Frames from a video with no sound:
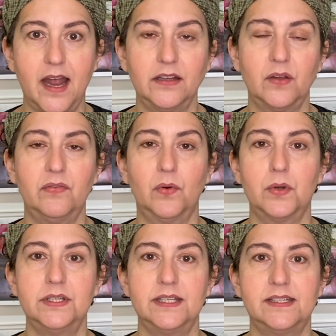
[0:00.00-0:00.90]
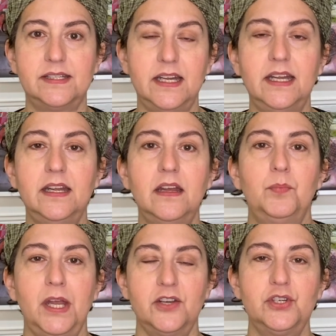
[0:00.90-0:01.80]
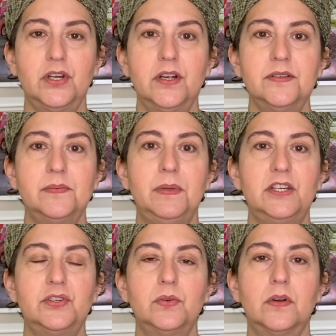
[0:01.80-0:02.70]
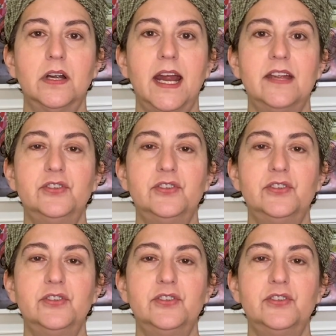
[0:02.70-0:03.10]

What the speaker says: I look forward to seeing pictures. Be sure and